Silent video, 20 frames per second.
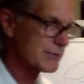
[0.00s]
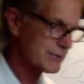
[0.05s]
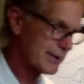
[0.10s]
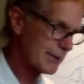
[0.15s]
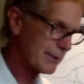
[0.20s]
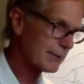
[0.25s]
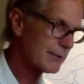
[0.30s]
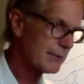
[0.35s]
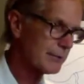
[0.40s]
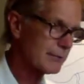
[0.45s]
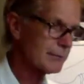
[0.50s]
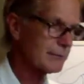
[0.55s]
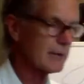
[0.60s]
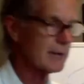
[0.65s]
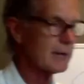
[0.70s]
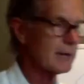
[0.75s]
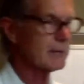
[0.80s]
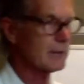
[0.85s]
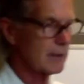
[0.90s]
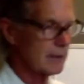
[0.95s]
sterile
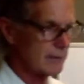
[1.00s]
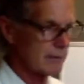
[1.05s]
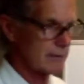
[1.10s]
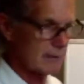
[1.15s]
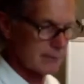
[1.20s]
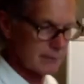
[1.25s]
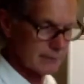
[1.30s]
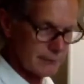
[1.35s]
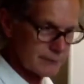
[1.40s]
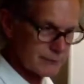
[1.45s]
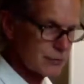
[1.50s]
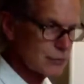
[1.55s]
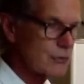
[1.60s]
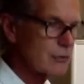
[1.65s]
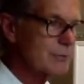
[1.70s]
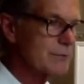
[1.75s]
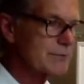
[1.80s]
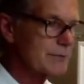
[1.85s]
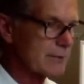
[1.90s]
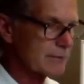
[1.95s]

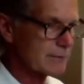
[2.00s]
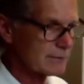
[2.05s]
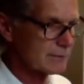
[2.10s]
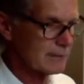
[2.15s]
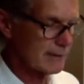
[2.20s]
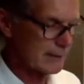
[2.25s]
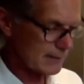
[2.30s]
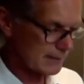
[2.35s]
tubes and